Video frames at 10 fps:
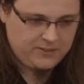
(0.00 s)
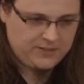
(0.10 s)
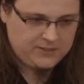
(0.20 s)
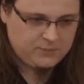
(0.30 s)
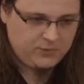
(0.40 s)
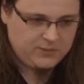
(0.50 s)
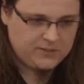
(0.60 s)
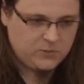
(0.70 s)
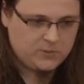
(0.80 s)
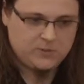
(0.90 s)
the, both the
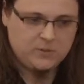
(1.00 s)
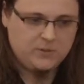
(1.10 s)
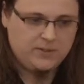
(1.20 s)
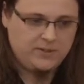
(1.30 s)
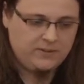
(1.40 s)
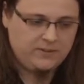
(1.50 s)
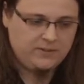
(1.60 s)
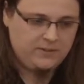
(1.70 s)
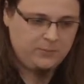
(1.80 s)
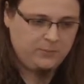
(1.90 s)
source code and
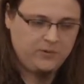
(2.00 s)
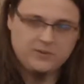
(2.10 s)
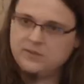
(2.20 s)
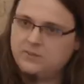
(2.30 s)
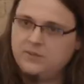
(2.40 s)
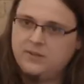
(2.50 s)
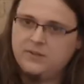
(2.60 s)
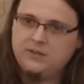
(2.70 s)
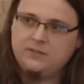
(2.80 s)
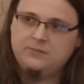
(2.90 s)
uh, parts of
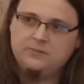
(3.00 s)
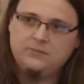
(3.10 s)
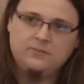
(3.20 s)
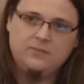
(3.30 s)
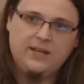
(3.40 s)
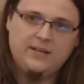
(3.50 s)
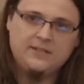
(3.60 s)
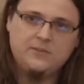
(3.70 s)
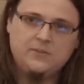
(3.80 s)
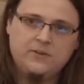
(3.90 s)
the
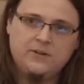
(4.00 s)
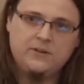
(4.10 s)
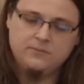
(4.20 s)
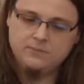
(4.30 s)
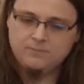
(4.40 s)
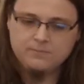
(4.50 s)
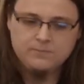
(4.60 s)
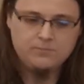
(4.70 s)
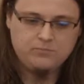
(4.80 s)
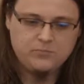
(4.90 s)
assets were
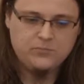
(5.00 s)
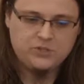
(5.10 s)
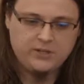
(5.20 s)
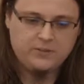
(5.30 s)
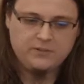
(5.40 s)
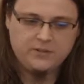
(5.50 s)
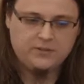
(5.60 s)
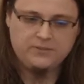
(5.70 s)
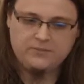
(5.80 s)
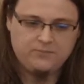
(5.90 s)
shared,
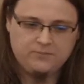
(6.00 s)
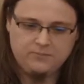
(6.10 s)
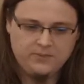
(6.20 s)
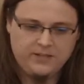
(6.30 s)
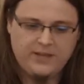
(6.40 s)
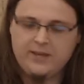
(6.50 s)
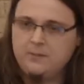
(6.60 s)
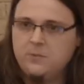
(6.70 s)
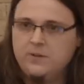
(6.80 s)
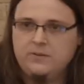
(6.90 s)
but they
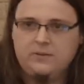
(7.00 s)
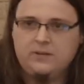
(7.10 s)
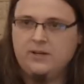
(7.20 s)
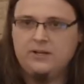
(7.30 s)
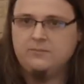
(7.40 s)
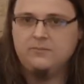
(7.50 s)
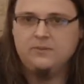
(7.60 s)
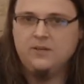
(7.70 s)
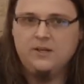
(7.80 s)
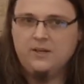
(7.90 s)
came with uh,
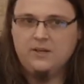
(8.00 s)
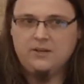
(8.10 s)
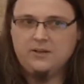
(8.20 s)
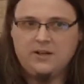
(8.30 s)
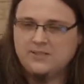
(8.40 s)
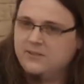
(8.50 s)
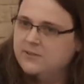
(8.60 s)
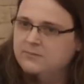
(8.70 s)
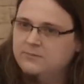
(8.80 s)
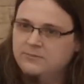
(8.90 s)

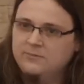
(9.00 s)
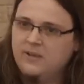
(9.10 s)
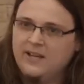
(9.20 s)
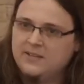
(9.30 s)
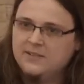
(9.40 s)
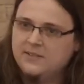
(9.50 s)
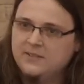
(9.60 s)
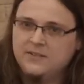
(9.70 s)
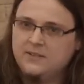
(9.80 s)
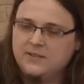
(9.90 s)
custom
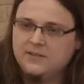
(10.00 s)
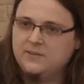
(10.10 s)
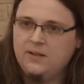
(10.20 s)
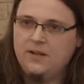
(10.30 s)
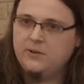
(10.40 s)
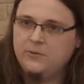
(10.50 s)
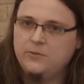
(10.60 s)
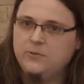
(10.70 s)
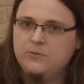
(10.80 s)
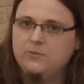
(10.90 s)
license that doesn't allow you
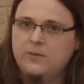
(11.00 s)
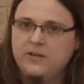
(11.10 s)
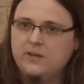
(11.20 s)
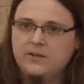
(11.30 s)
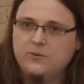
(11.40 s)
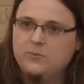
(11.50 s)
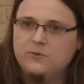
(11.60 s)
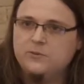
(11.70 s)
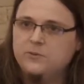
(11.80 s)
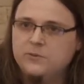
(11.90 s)
to make any
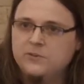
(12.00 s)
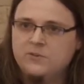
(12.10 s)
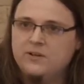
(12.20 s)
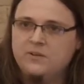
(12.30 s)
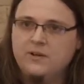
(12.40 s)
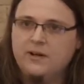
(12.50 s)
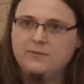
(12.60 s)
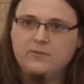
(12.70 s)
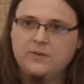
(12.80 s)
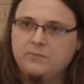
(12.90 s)
commercial use or anything
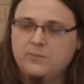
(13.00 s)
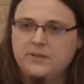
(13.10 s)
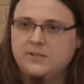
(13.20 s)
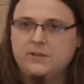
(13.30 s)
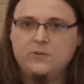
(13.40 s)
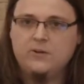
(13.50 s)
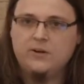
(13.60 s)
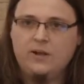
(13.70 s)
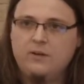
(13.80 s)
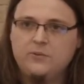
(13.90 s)
out of it. Basically, you
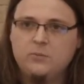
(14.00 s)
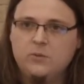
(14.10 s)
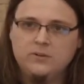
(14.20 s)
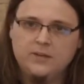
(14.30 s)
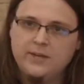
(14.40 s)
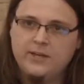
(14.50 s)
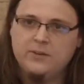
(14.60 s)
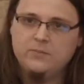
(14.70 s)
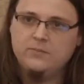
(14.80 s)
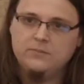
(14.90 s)
are allowed to mod the
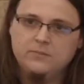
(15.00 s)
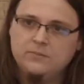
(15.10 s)
game,